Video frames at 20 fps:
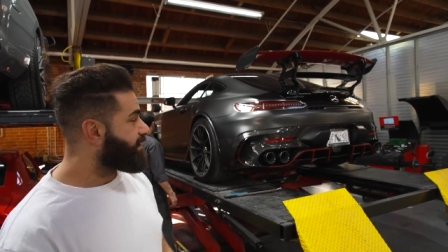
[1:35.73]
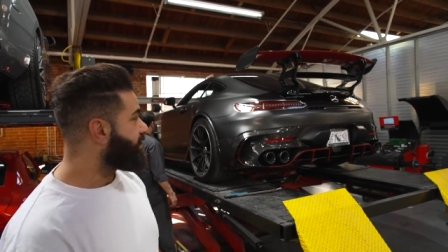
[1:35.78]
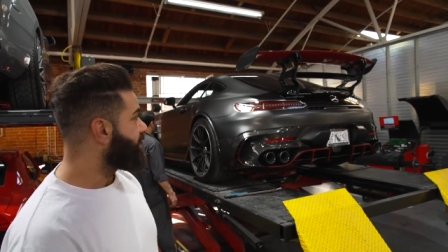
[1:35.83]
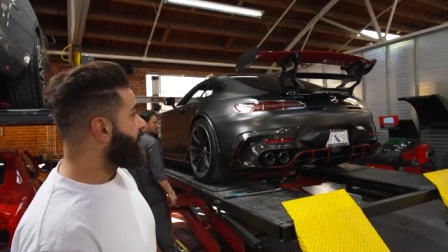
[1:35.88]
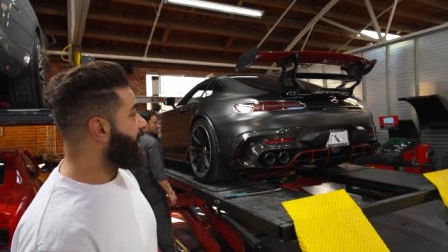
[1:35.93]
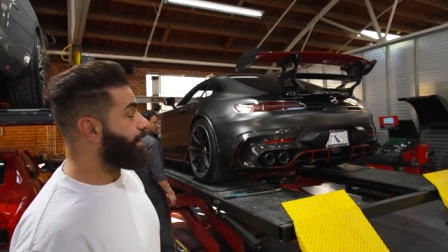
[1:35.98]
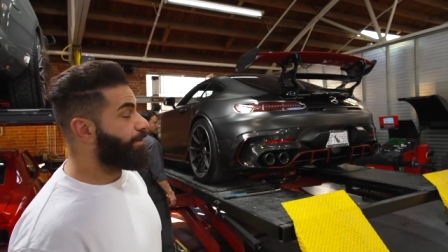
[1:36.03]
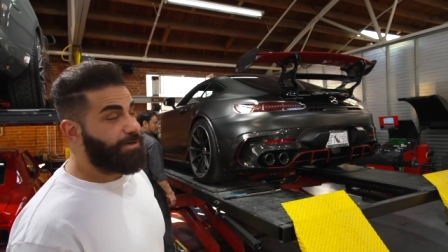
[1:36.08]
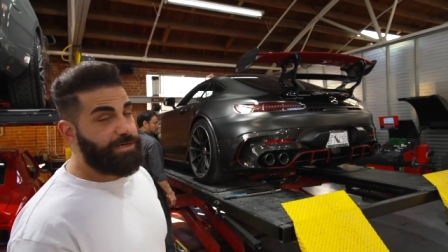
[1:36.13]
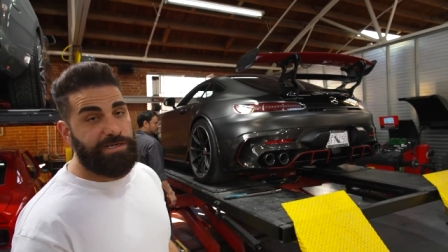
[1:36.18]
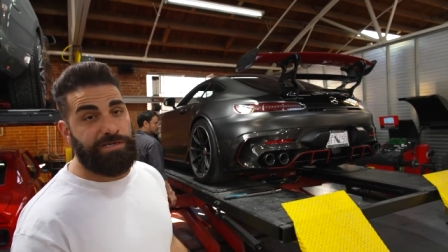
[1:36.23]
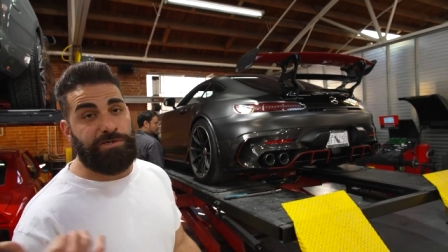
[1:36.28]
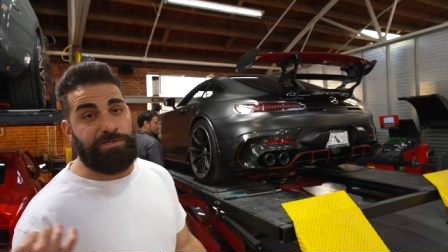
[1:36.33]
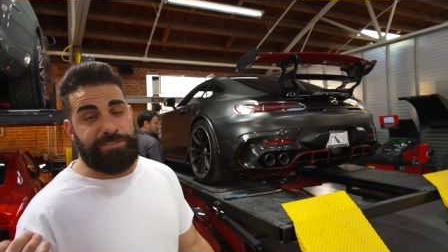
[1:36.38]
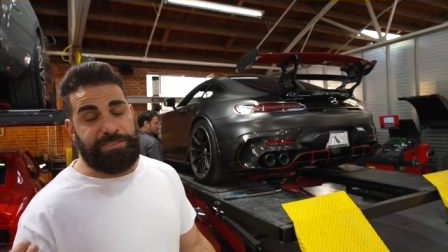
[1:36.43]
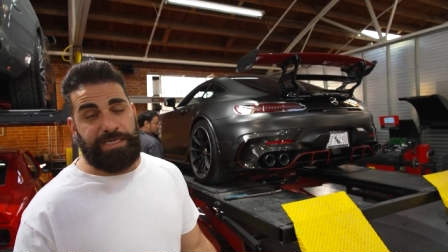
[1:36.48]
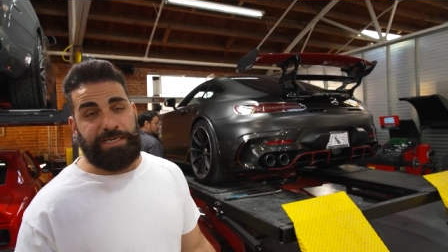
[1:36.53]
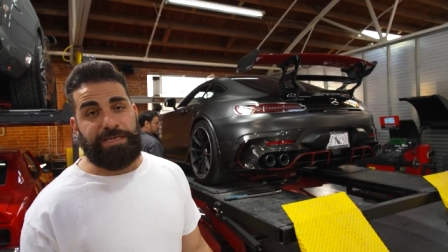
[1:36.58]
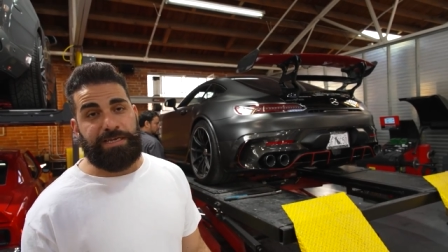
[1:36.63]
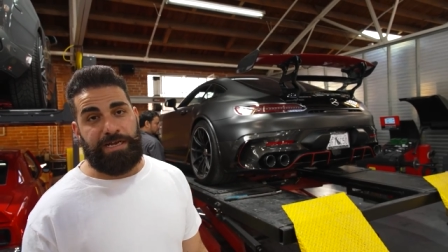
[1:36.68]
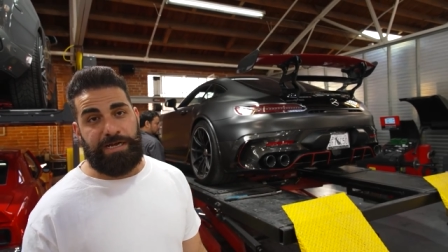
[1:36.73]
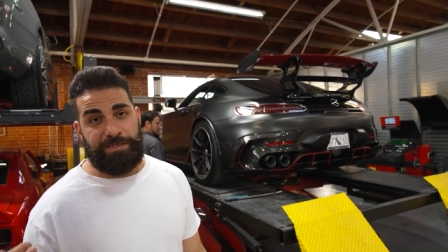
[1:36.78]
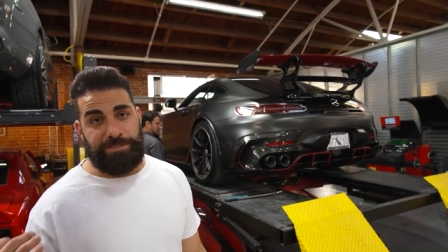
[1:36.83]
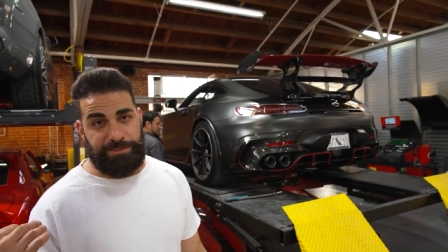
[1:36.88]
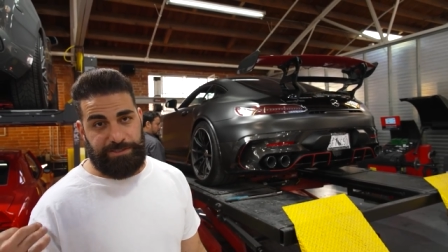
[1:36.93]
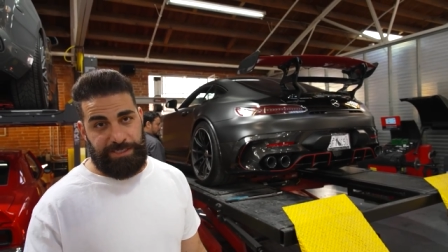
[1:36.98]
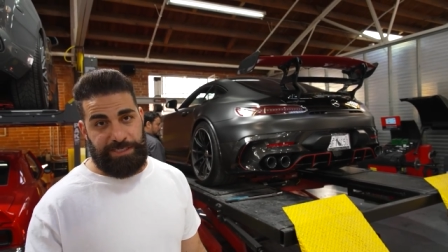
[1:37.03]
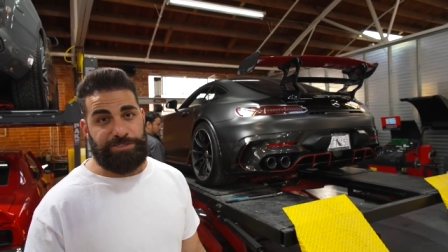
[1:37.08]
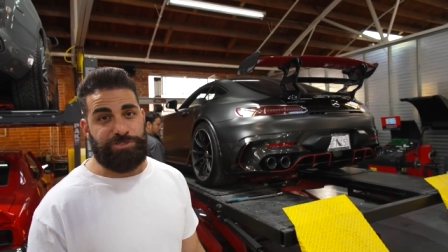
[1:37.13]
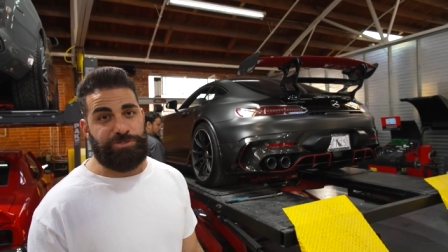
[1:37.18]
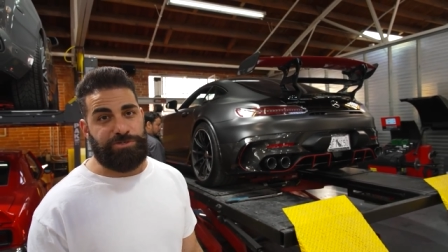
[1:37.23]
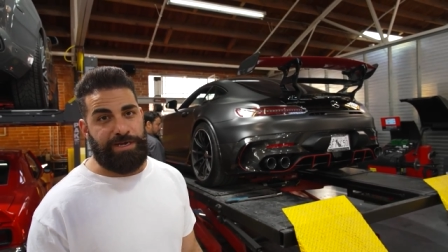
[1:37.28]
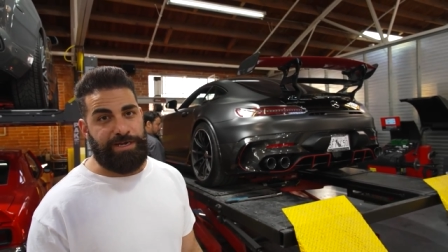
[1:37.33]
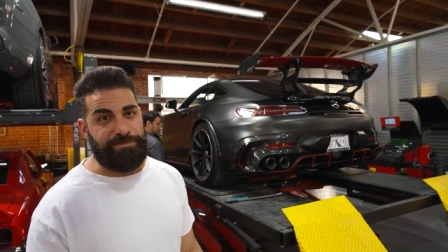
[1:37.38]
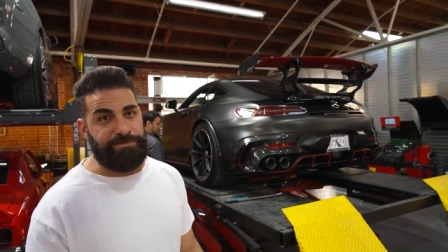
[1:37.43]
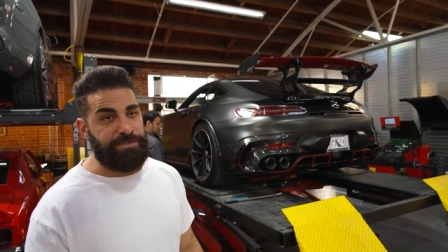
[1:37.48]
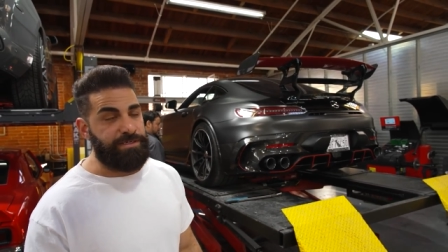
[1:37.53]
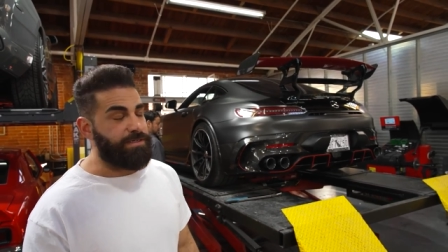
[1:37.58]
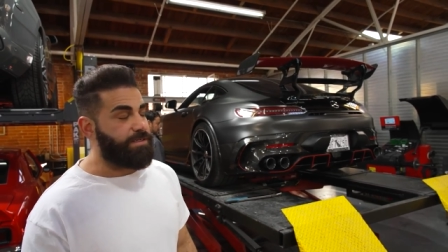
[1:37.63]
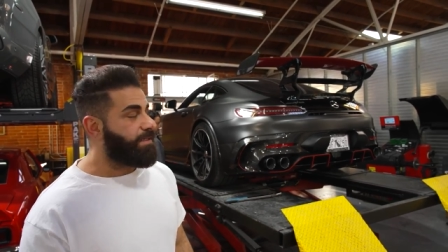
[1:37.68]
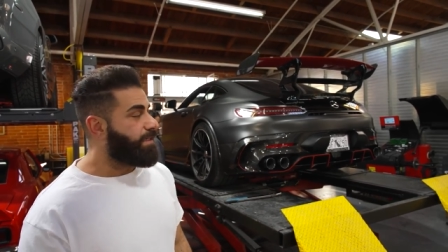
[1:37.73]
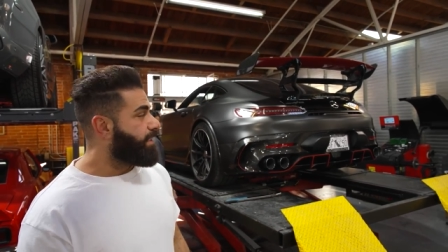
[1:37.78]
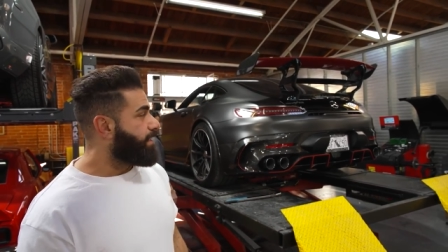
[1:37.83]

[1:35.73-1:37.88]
and we're gonna go take it out and test drive it.